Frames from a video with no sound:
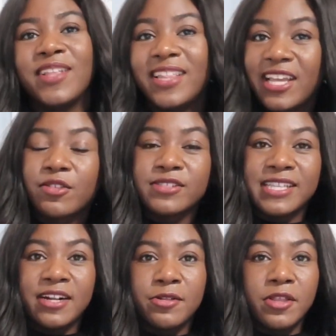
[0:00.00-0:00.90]
really like those
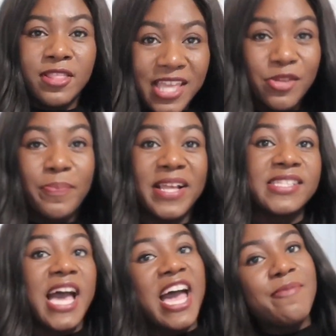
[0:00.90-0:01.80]
leather
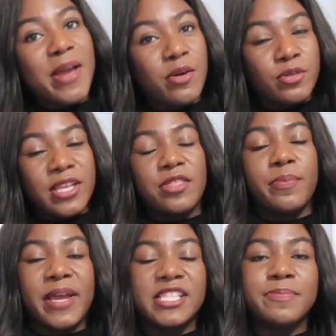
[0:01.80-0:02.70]
pants. I have my own leather
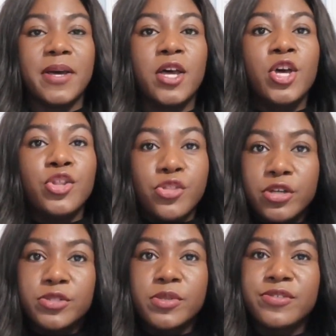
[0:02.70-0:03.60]
pants, but
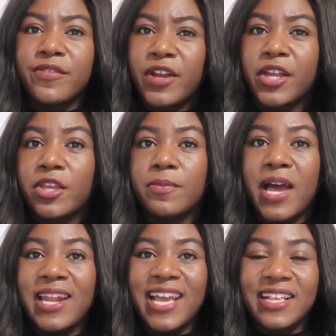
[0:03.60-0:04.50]
those ones are very cute.
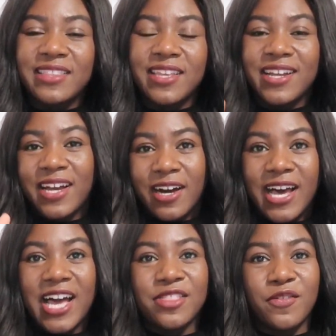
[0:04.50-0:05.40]
I like the
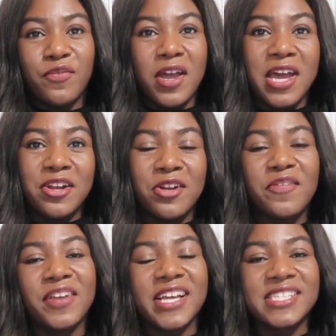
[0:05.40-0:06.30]
cut at the front. I don't know
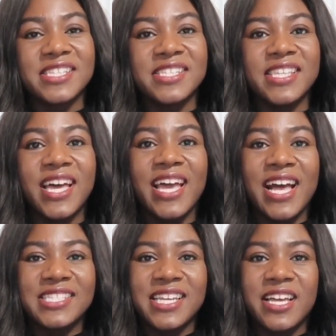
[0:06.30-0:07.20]
if you guys can see that. It
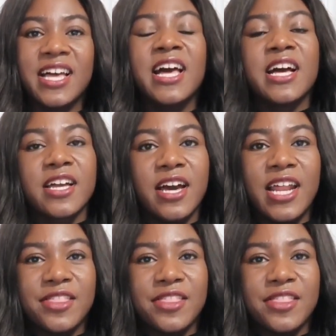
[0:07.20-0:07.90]
has like a cut